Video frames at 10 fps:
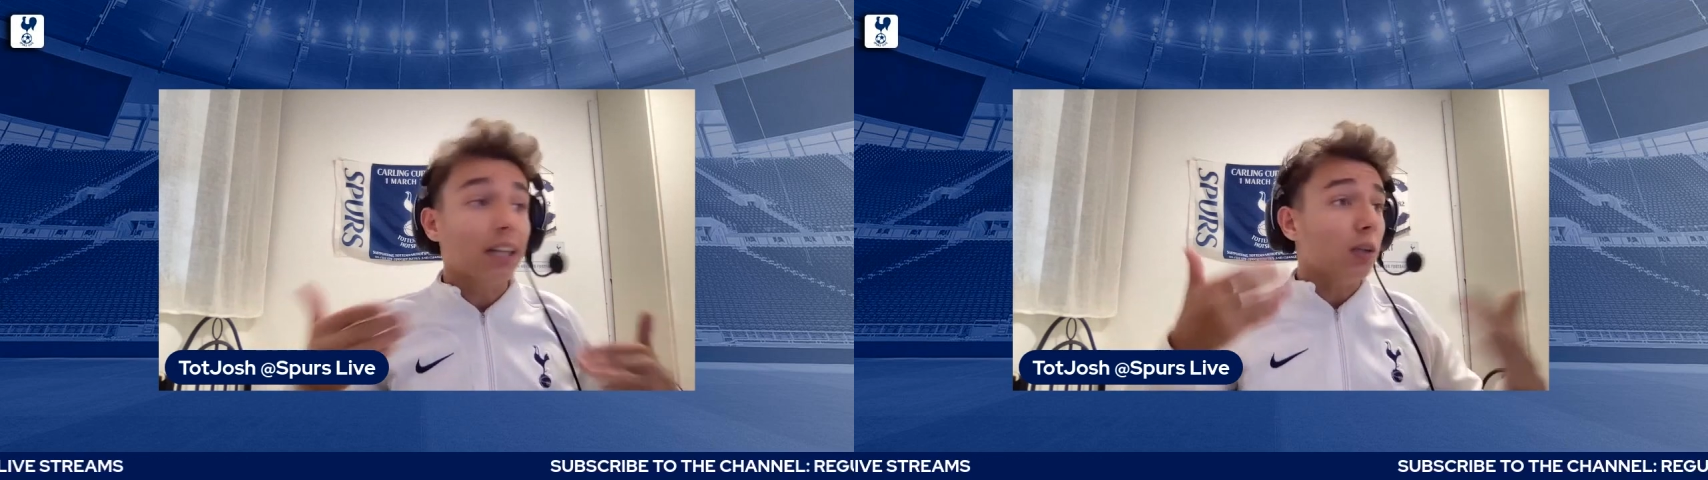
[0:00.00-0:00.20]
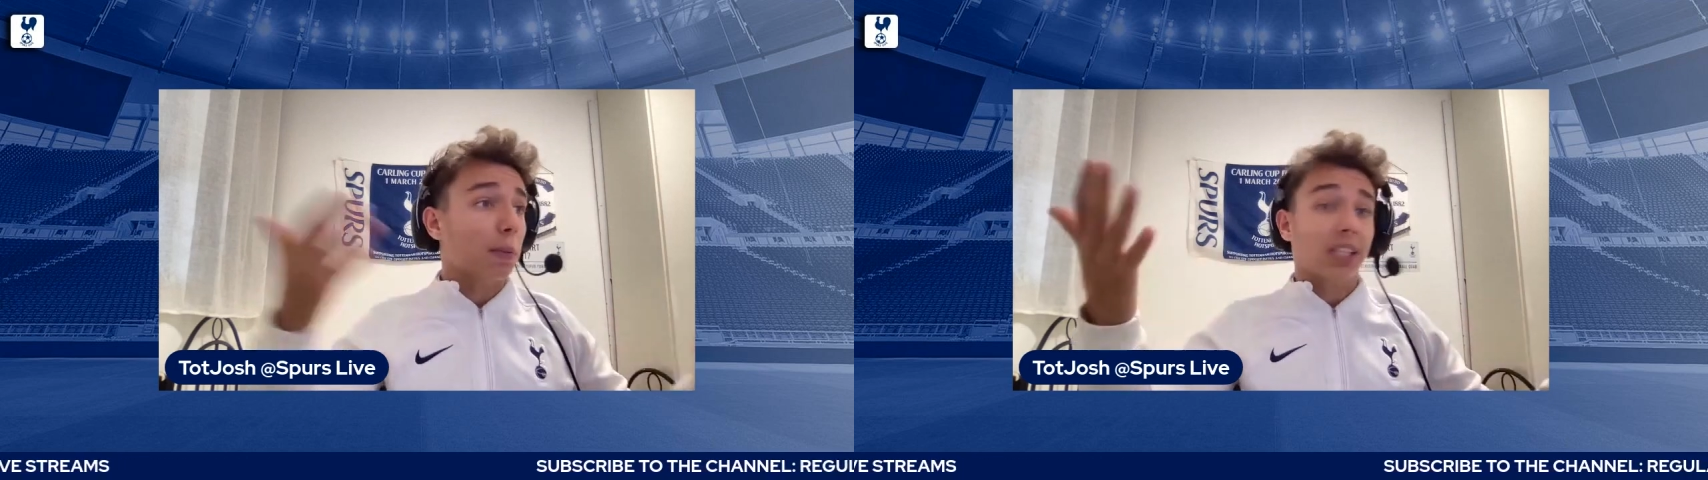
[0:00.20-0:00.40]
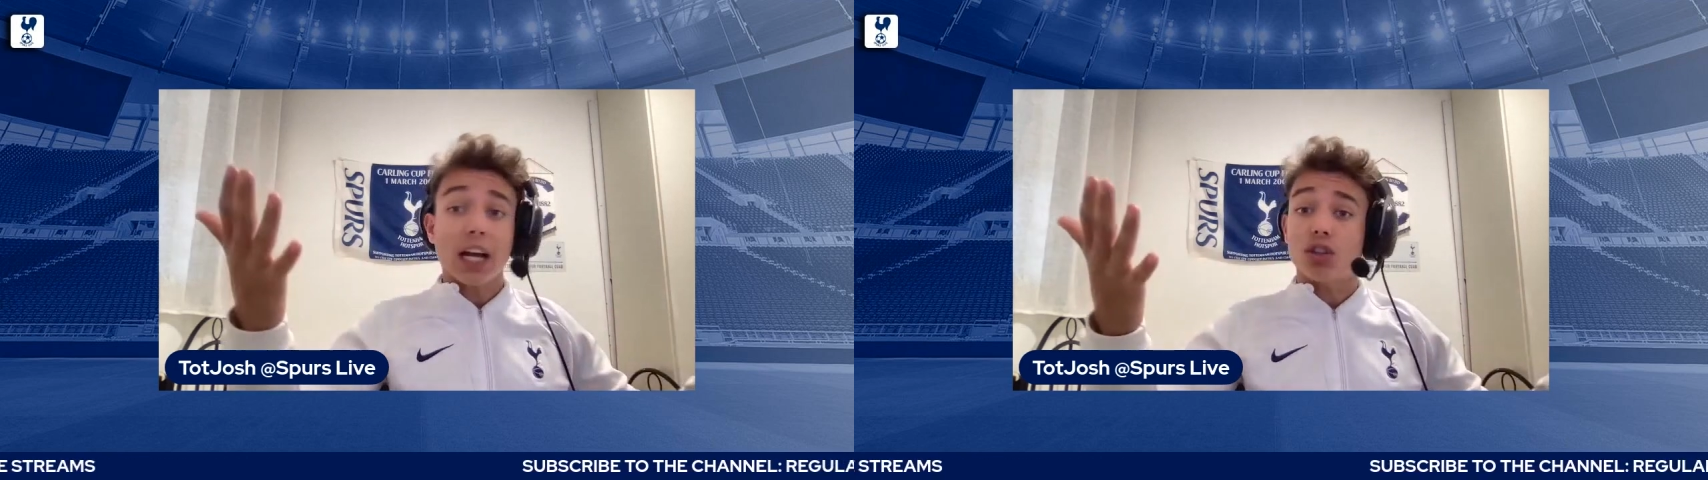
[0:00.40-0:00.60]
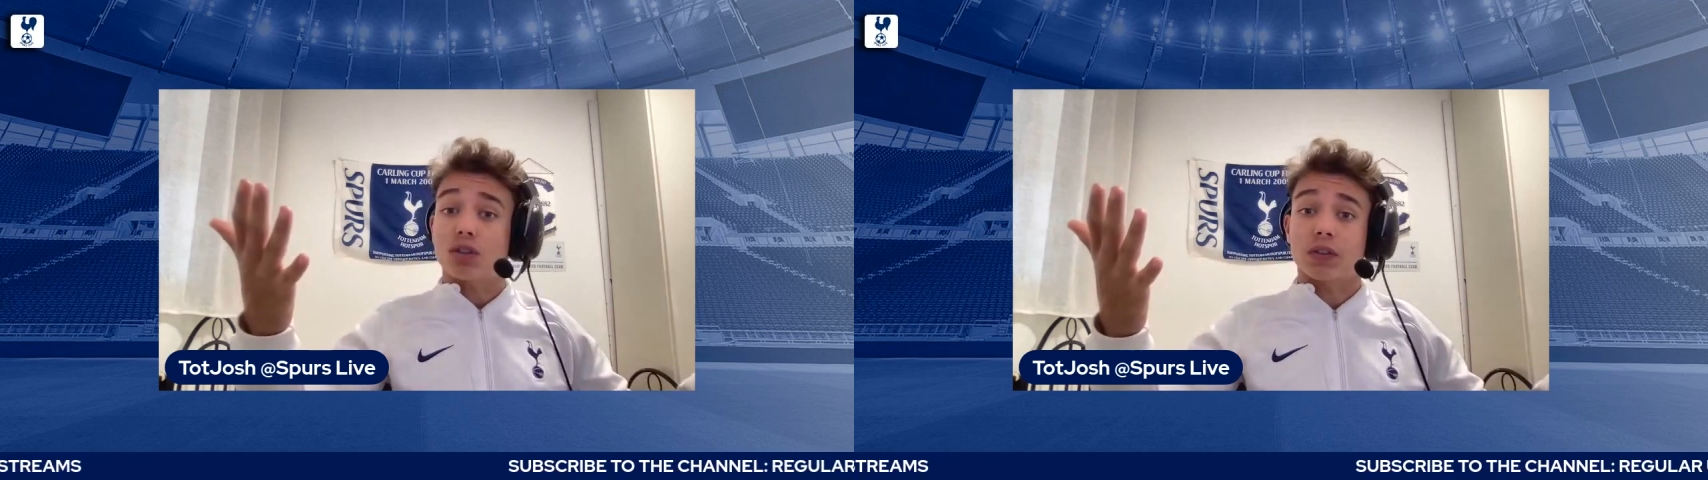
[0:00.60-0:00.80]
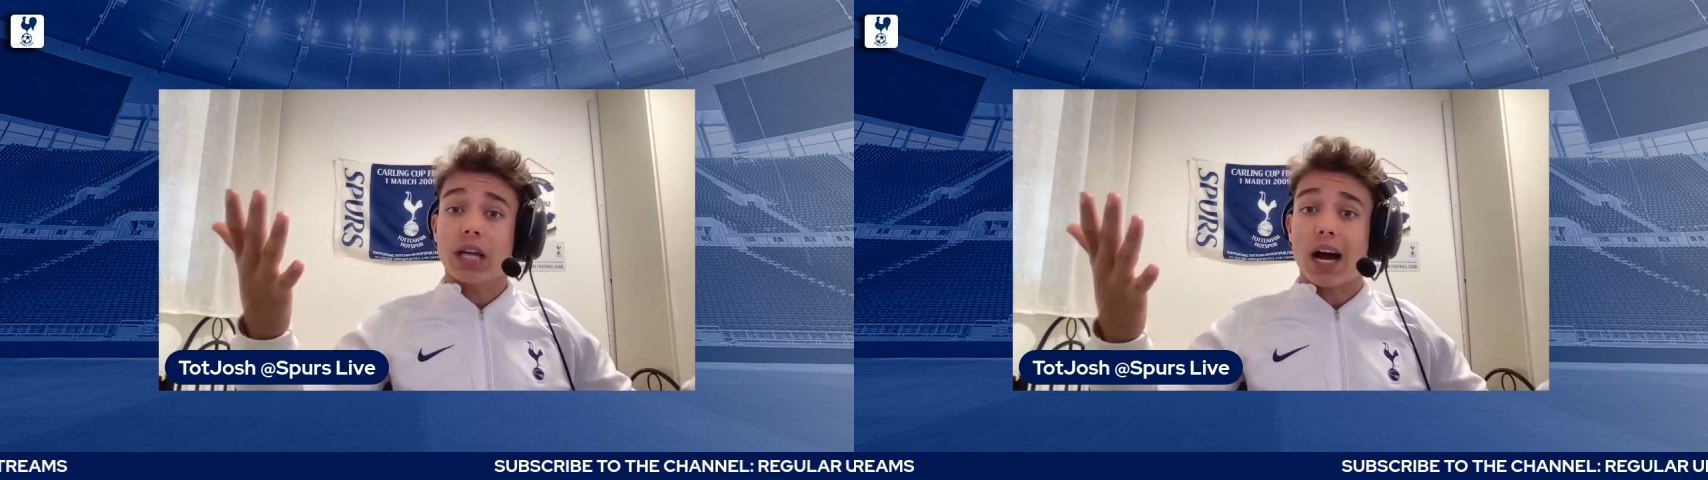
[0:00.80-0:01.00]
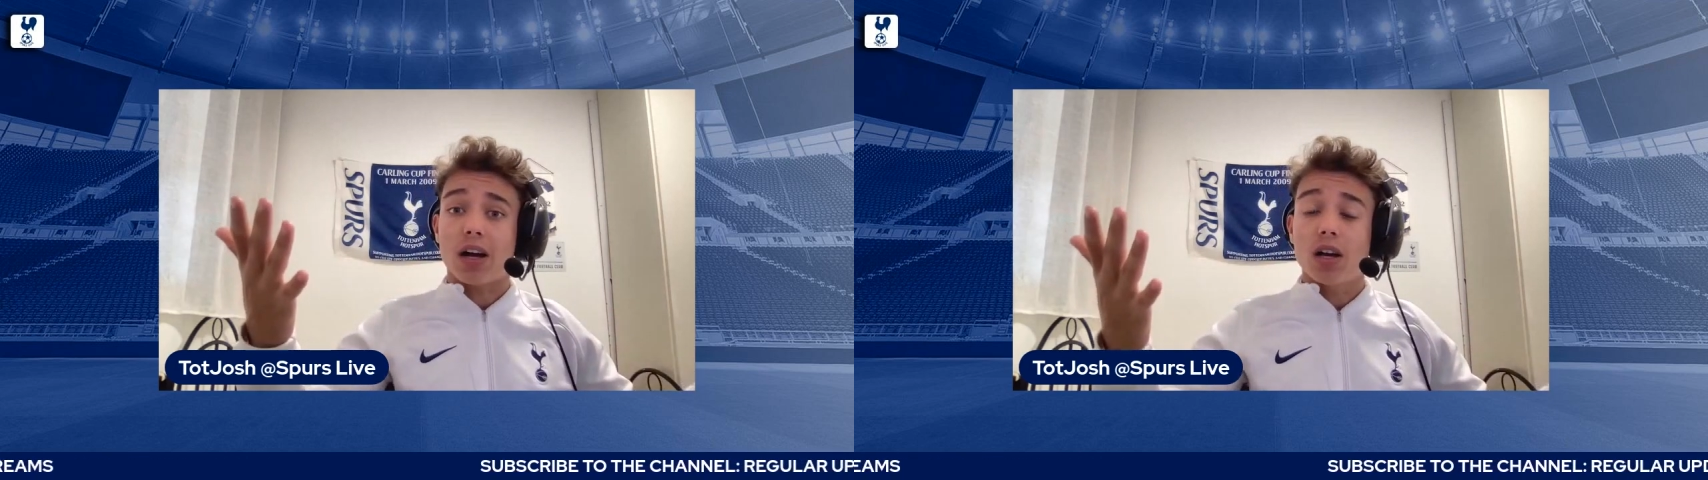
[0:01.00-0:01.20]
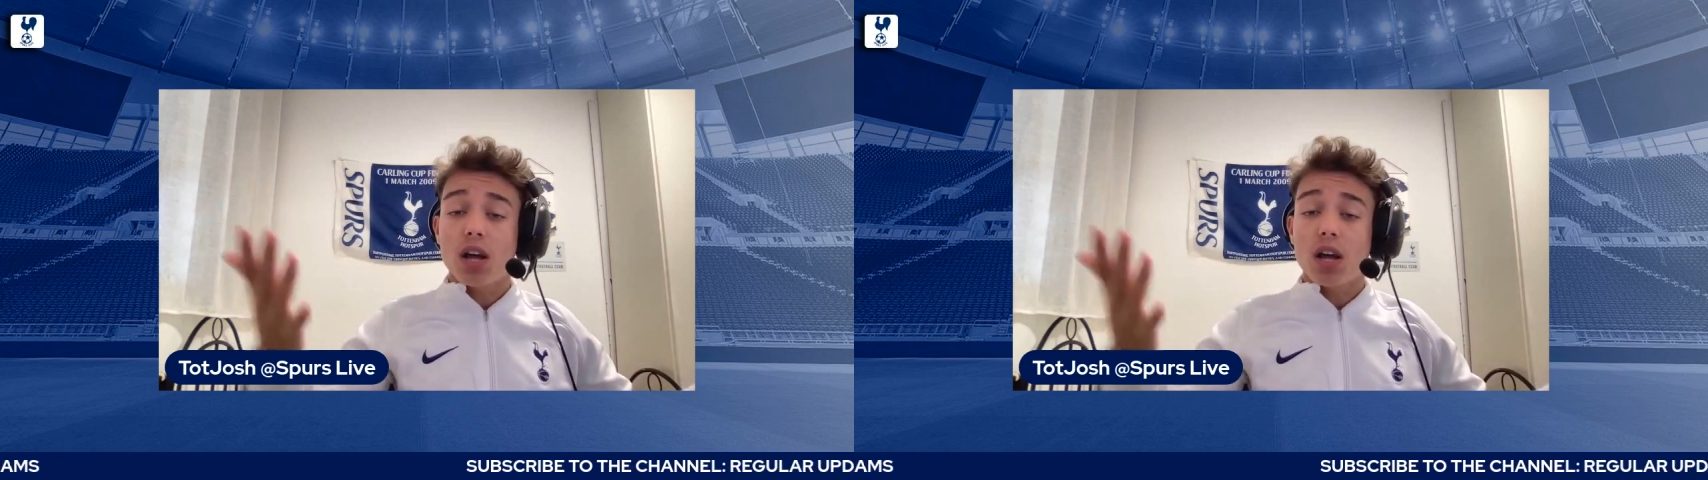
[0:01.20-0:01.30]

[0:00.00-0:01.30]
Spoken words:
There's a potential for that.